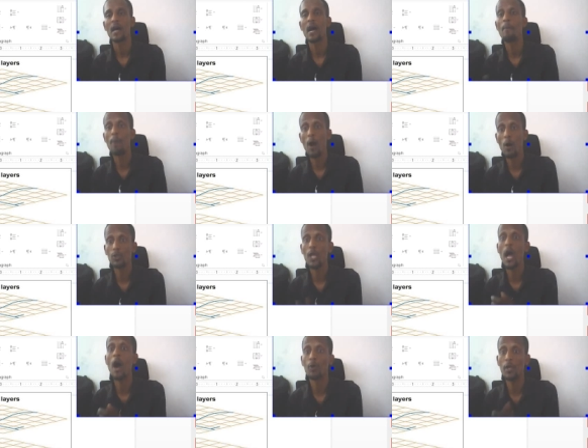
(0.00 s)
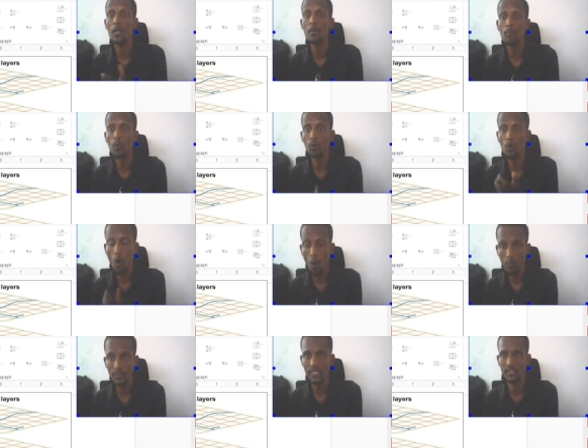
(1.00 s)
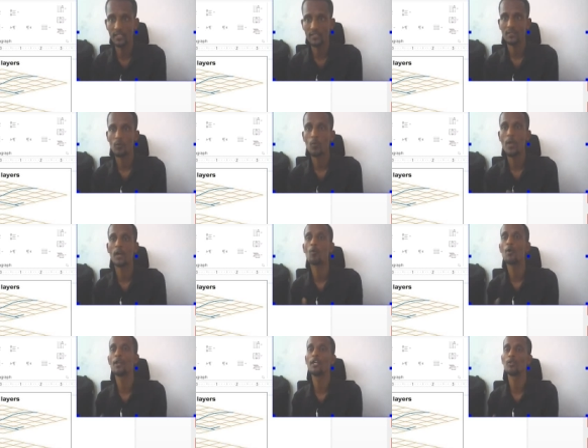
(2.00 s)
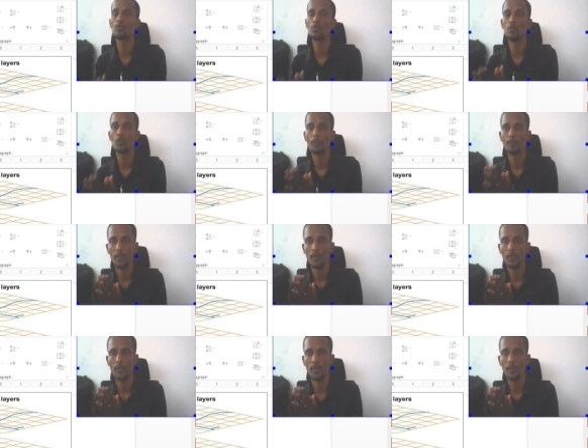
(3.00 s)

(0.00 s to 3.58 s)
about our input object we are going to